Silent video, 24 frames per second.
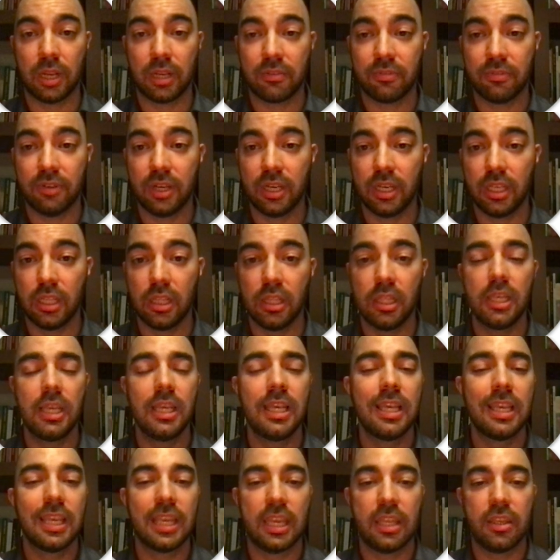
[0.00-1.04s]
file
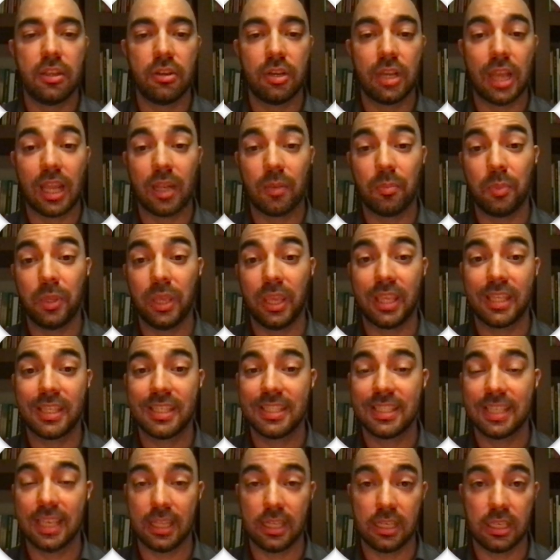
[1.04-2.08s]
and you're not being
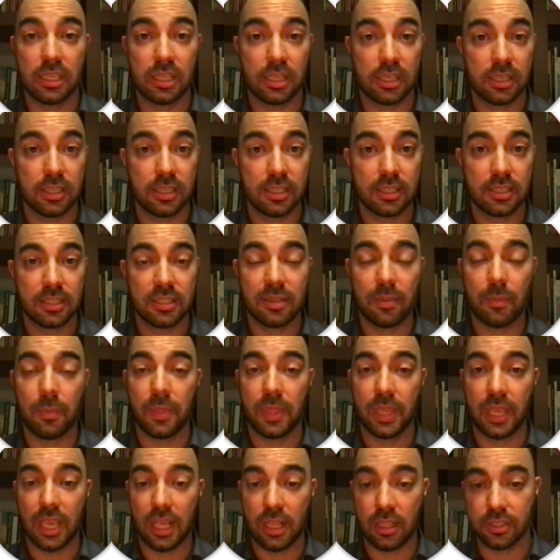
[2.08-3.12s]
sent
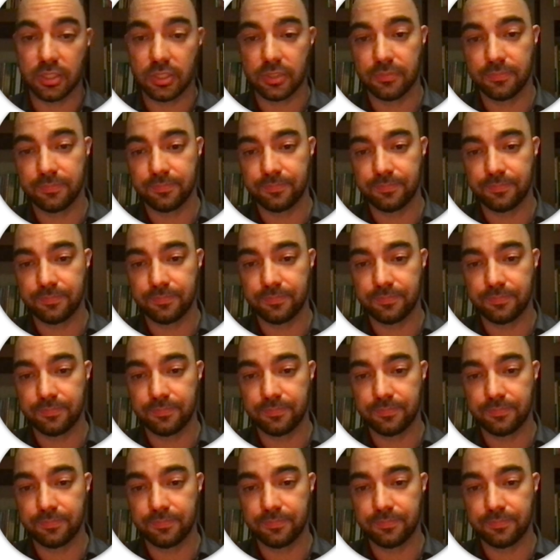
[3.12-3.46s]
something else.